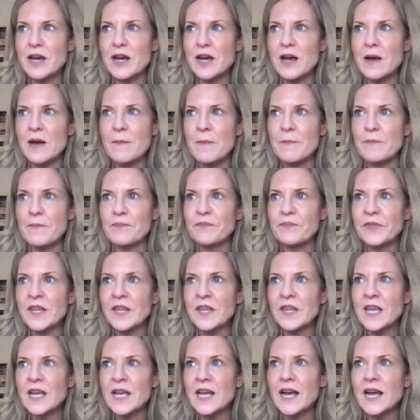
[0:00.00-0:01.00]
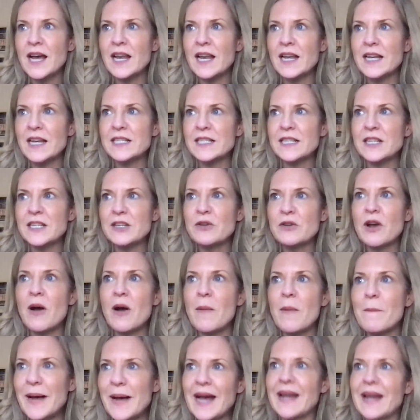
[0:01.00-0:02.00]
And you
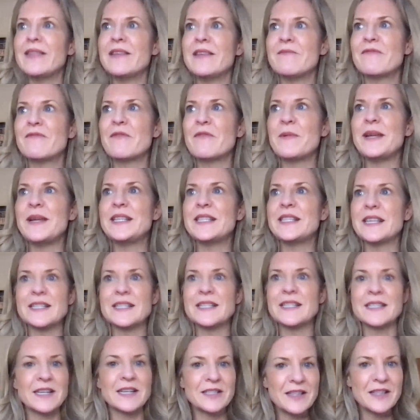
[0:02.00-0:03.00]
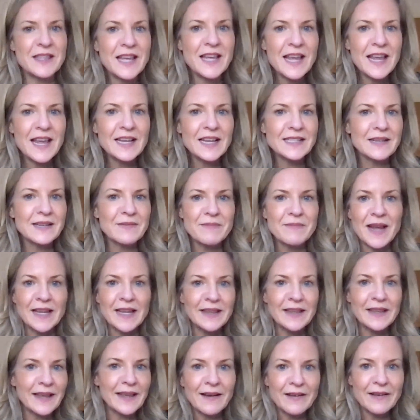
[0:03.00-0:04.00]
can't ban them from eating certain things and make
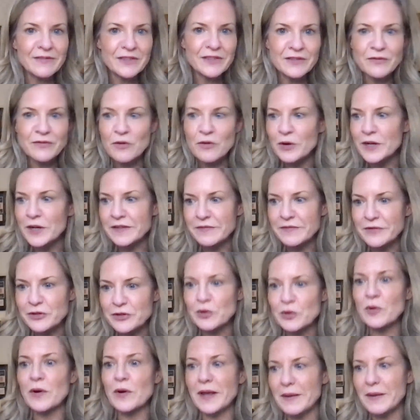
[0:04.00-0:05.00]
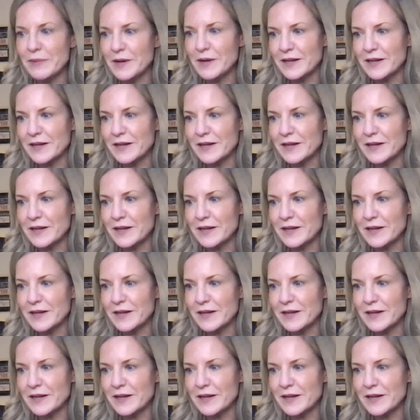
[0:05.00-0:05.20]
their life devoid of joy